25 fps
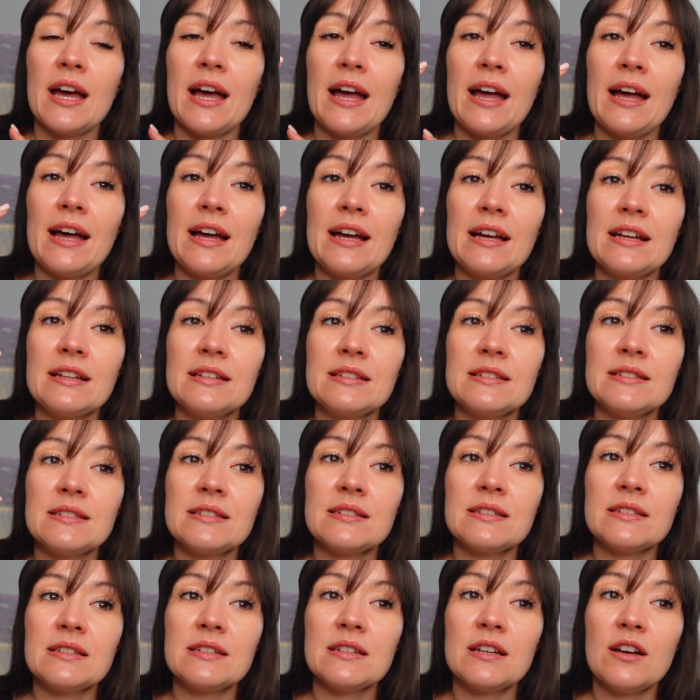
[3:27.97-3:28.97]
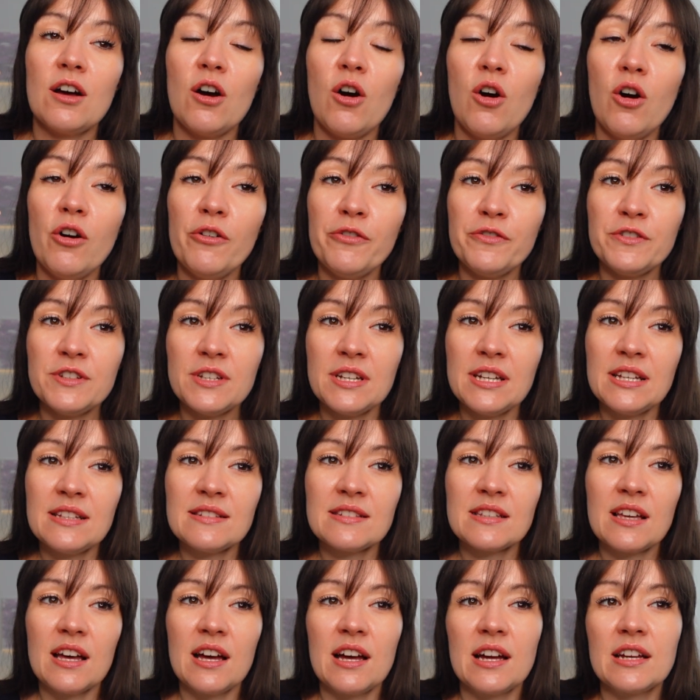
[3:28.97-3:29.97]
And often
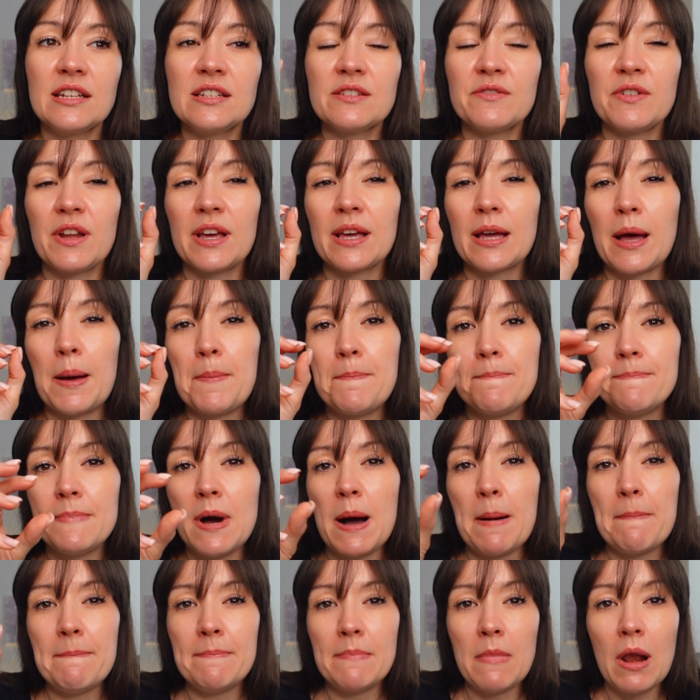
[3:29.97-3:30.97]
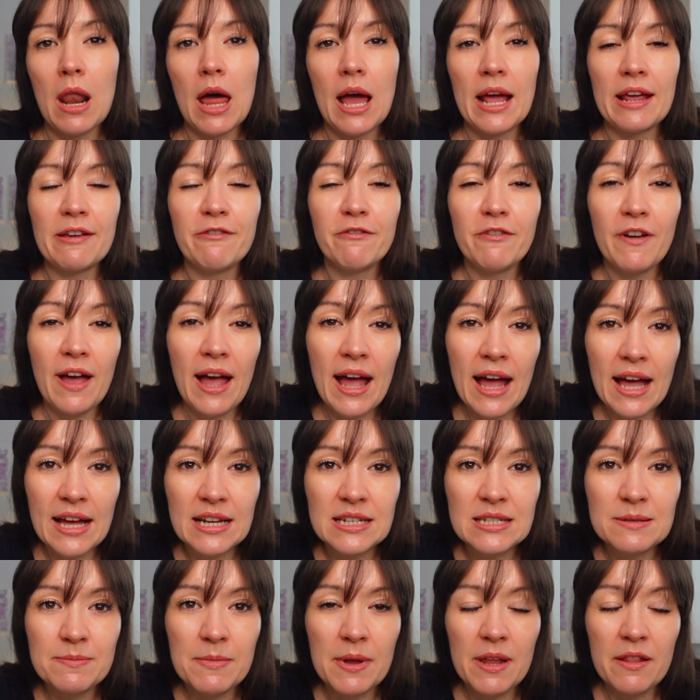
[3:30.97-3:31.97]
it's kind of like a mum life
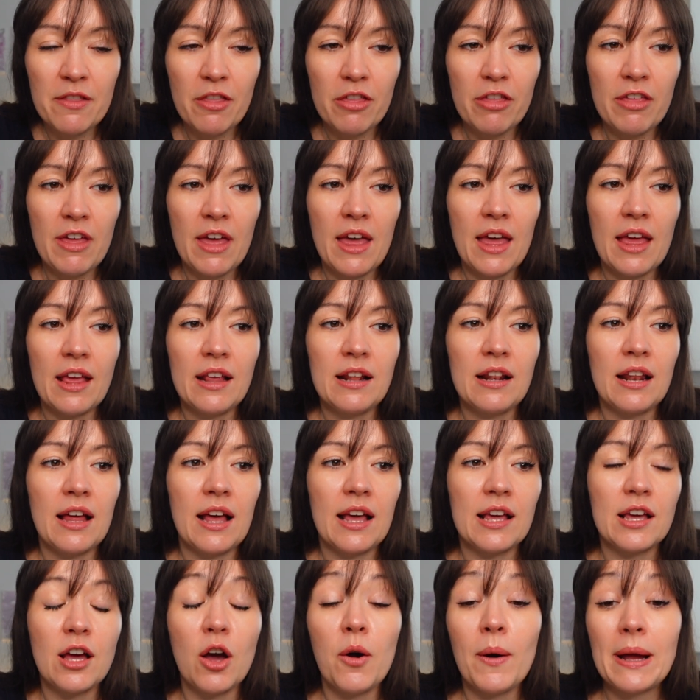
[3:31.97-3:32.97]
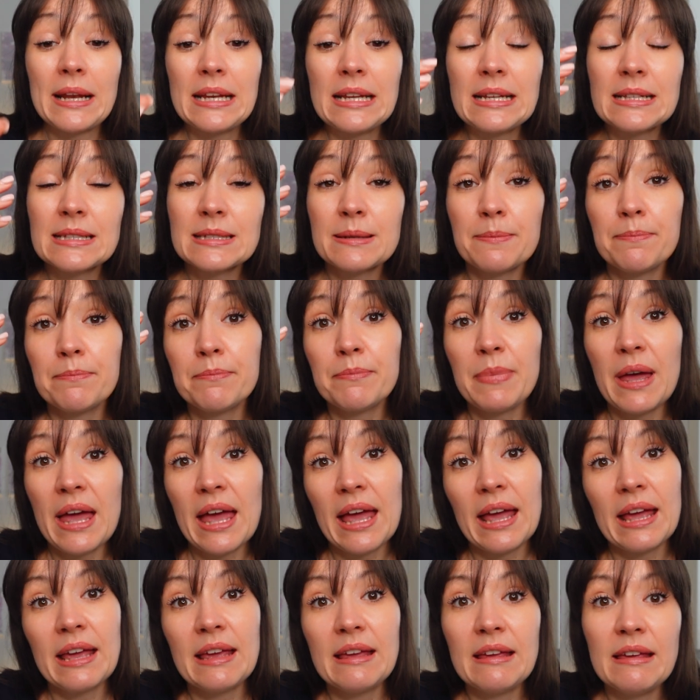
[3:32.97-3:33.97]
admin thing, like, oh, I need to
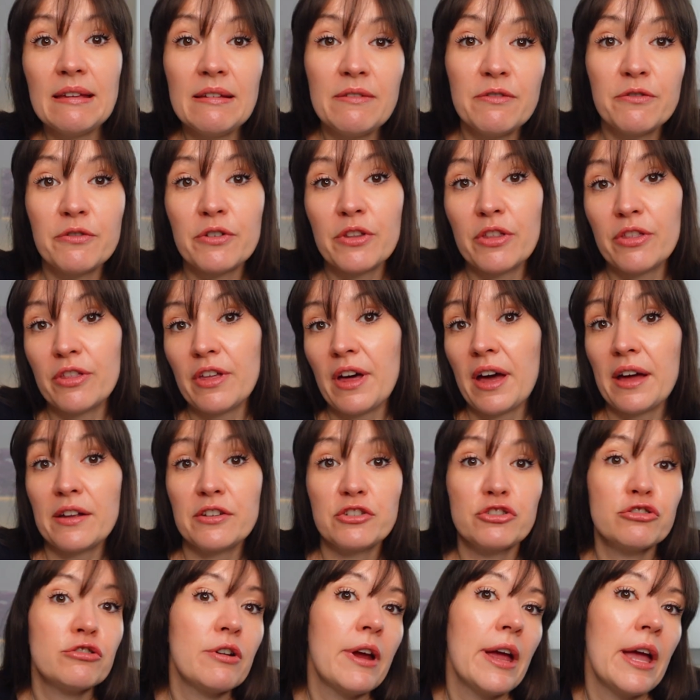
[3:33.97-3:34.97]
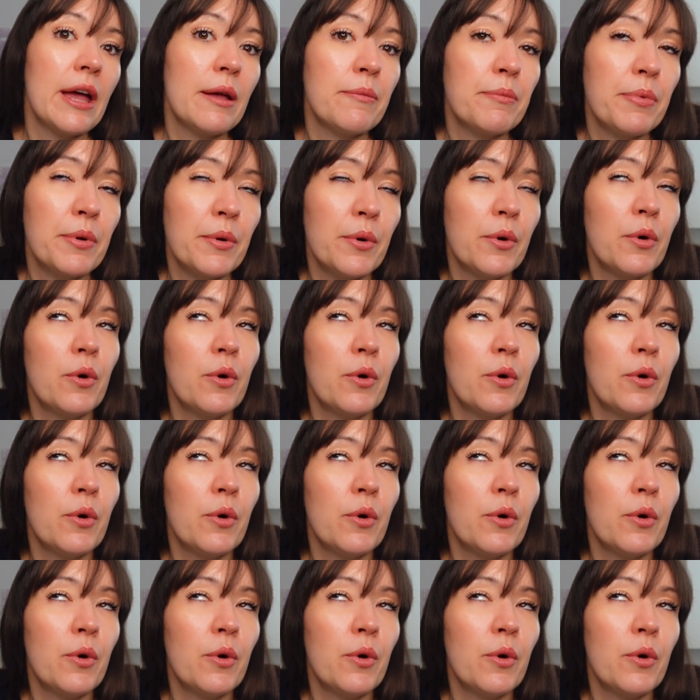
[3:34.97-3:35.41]
pay for that trip,